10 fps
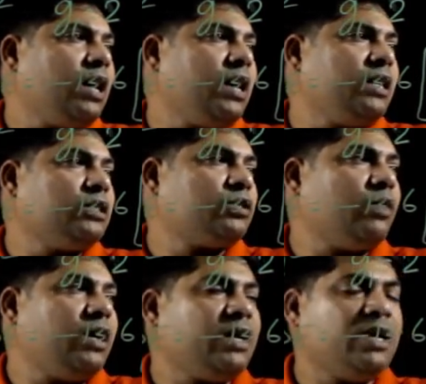n
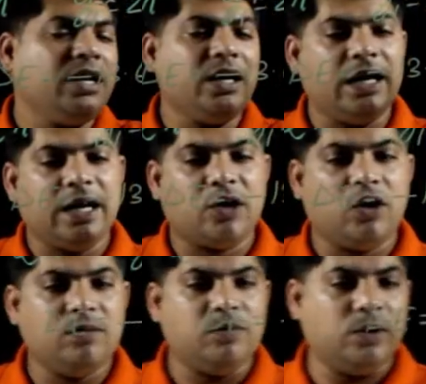square in
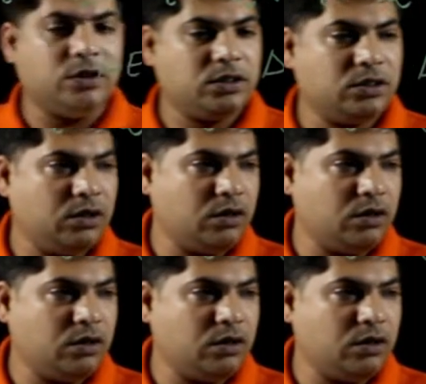electron volts.